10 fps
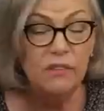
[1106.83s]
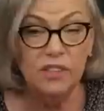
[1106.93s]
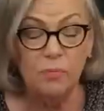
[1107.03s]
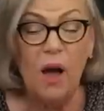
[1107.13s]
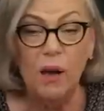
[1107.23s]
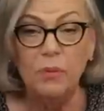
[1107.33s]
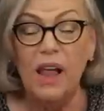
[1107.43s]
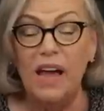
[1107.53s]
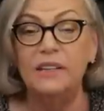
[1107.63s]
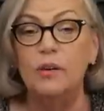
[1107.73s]
spot
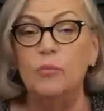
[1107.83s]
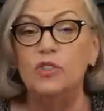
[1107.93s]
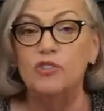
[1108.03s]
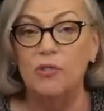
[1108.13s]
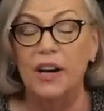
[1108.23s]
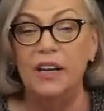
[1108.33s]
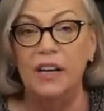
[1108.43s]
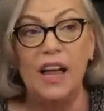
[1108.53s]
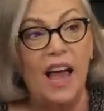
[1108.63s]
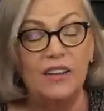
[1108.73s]
platinum was
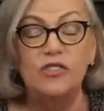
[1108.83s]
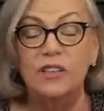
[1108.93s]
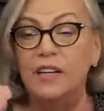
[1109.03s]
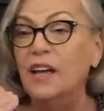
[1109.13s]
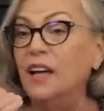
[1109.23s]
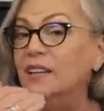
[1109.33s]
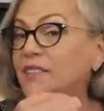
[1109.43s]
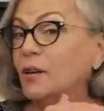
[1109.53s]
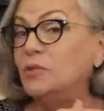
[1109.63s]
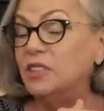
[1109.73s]
trading actually
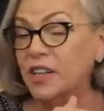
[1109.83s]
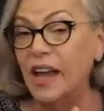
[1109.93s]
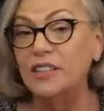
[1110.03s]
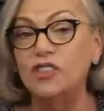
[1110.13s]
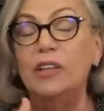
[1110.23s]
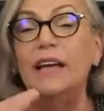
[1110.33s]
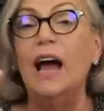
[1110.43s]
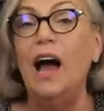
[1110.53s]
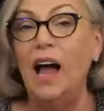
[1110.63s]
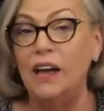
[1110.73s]
substantially
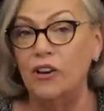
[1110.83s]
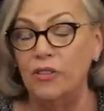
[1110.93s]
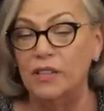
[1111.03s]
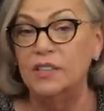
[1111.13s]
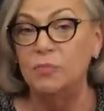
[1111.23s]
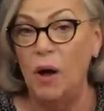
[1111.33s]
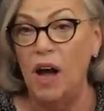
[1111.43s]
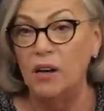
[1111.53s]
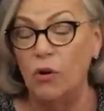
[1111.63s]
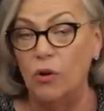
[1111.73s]
higher than
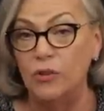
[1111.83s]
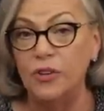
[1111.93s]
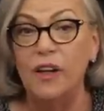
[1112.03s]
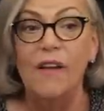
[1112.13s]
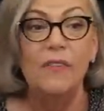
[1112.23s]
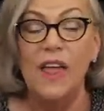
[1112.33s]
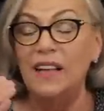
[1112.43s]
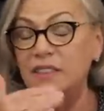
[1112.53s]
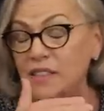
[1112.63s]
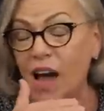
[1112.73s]
spot gold.
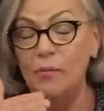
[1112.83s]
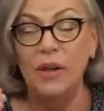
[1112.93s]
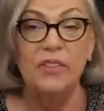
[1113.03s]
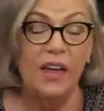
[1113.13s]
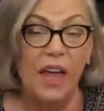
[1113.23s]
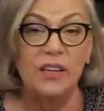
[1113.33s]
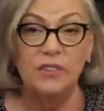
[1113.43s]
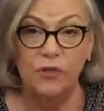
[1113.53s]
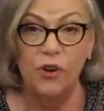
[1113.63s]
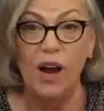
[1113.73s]
That's not been the
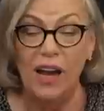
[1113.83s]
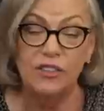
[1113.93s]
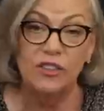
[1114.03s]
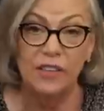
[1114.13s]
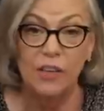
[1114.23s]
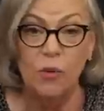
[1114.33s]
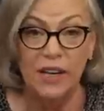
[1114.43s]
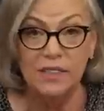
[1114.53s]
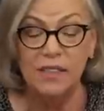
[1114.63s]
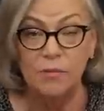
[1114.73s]
case for actually
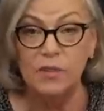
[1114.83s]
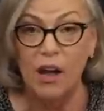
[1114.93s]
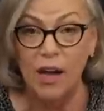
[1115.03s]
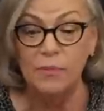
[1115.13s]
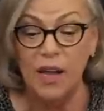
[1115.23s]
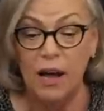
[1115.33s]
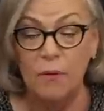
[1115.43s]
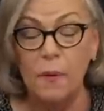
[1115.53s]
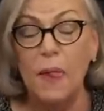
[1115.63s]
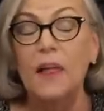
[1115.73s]
quite some time now.